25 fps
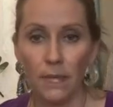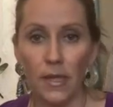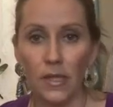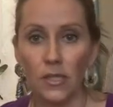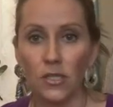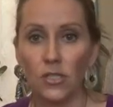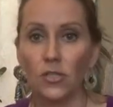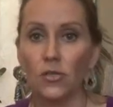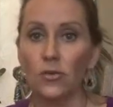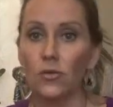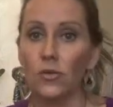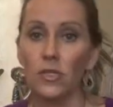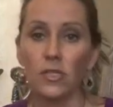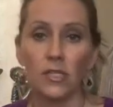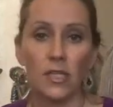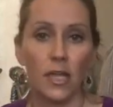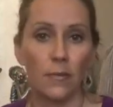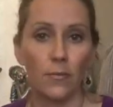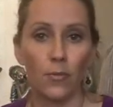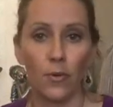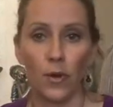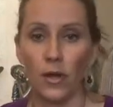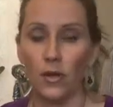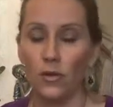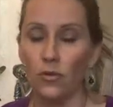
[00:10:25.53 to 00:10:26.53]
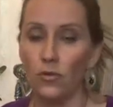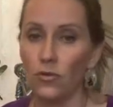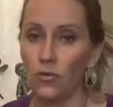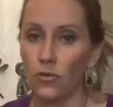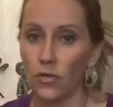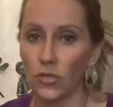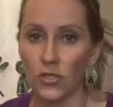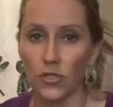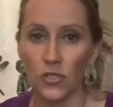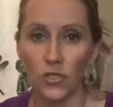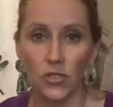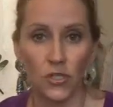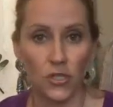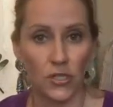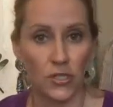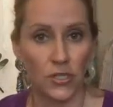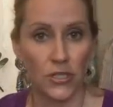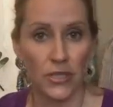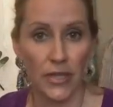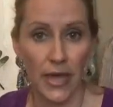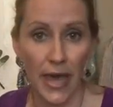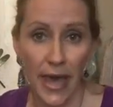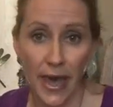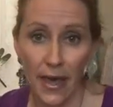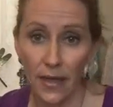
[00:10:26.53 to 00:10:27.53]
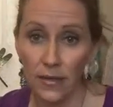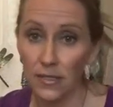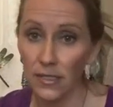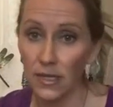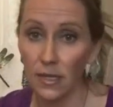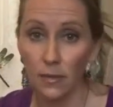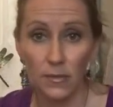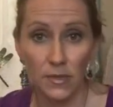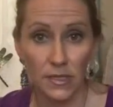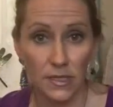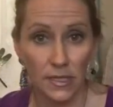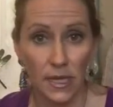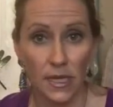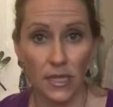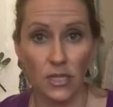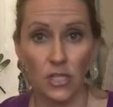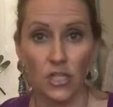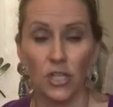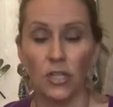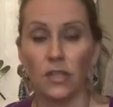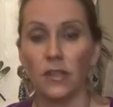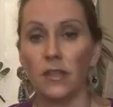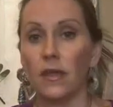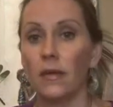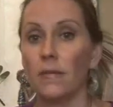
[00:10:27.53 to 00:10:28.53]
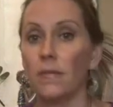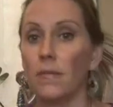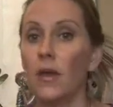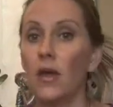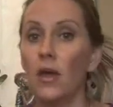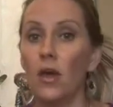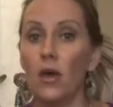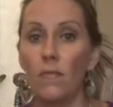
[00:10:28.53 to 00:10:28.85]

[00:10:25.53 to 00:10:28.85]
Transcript: As soon as I bring new crystals into the house, I'm saging them.